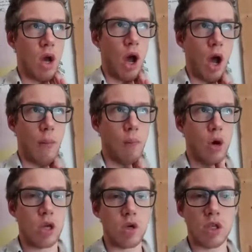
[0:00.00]

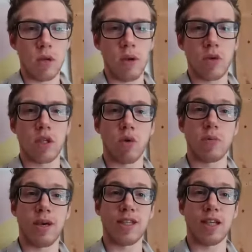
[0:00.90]
what it used to be was there was
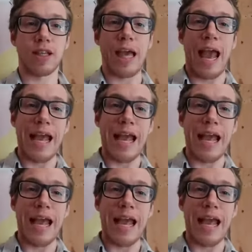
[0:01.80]
basically